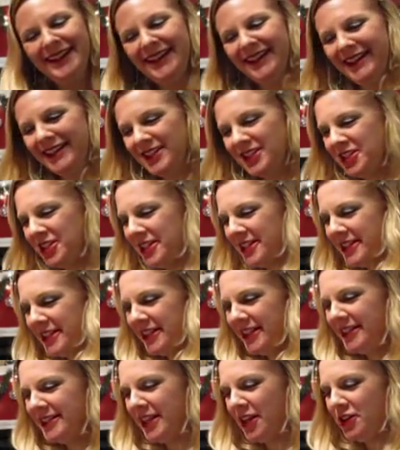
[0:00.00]
it's just,
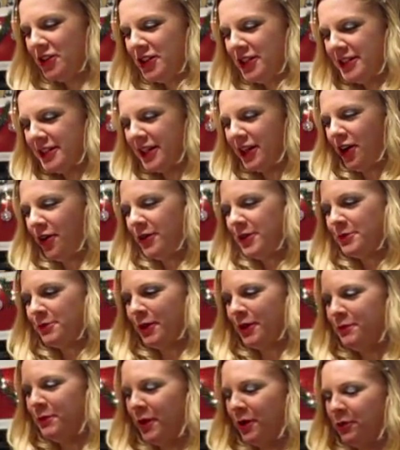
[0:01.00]
these energies can always
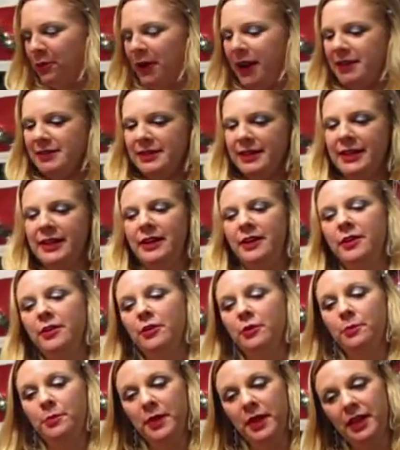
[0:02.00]
work both ways. It can
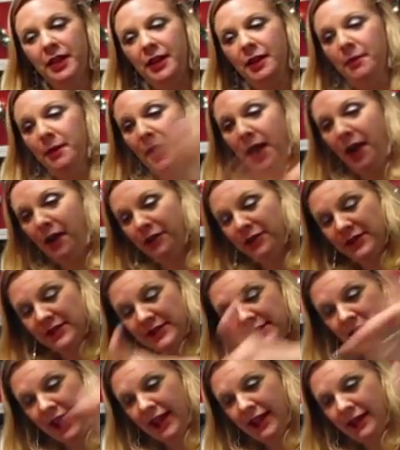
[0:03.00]
either be about the
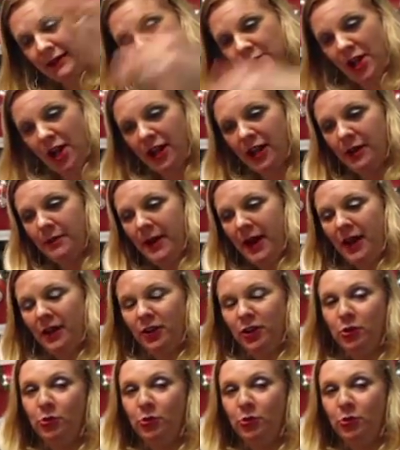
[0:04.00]
sign I'm talking about.